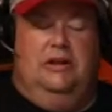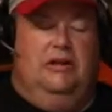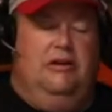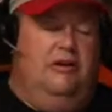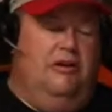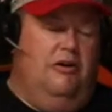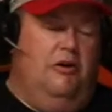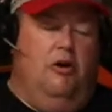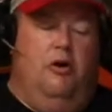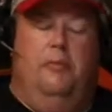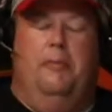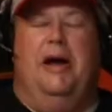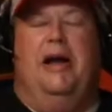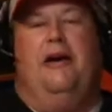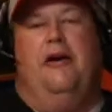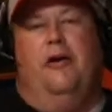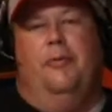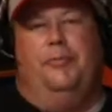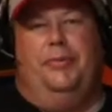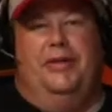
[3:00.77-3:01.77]
all my
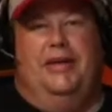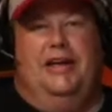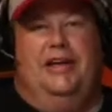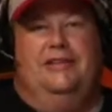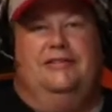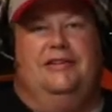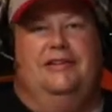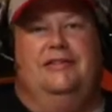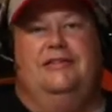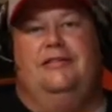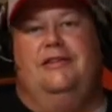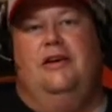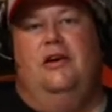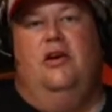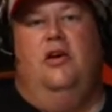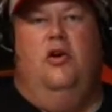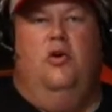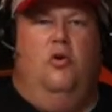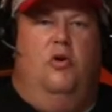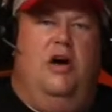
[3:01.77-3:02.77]
airplanes is,
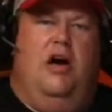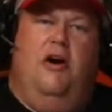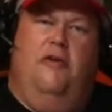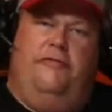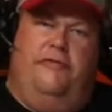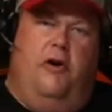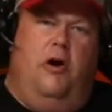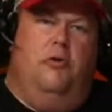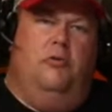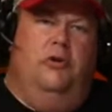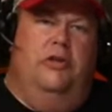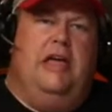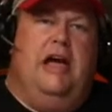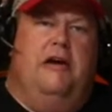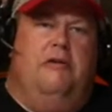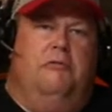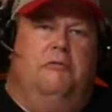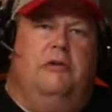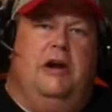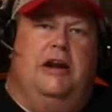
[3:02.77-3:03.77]
well, how far will
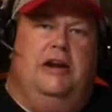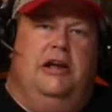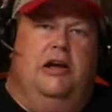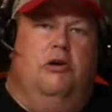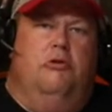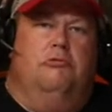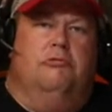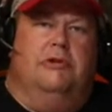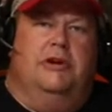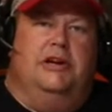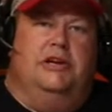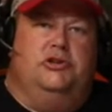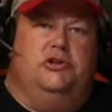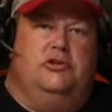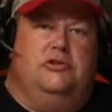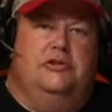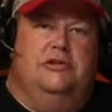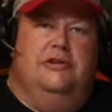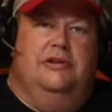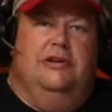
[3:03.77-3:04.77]
that radio reach?
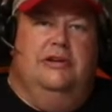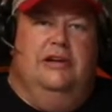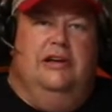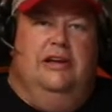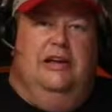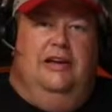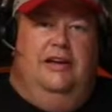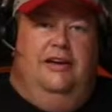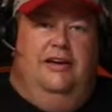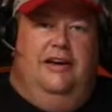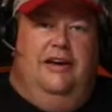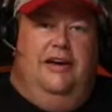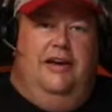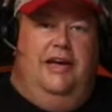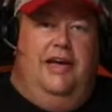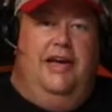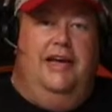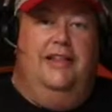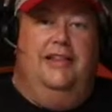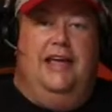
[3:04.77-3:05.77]

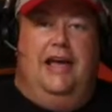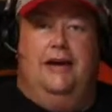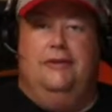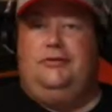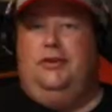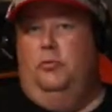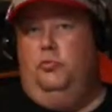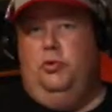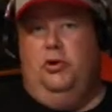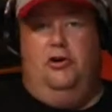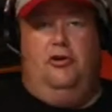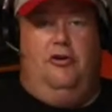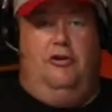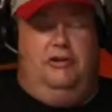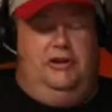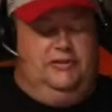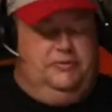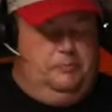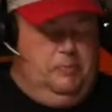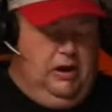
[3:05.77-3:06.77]
And they actually put it on
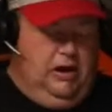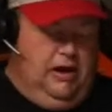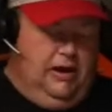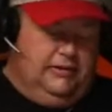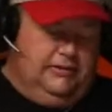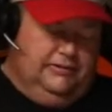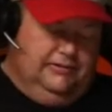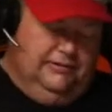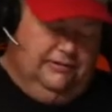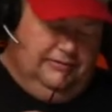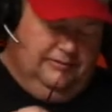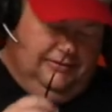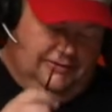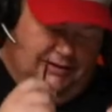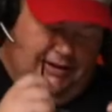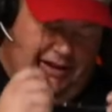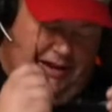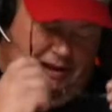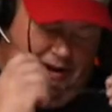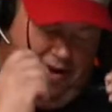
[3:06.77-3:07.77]
this box. And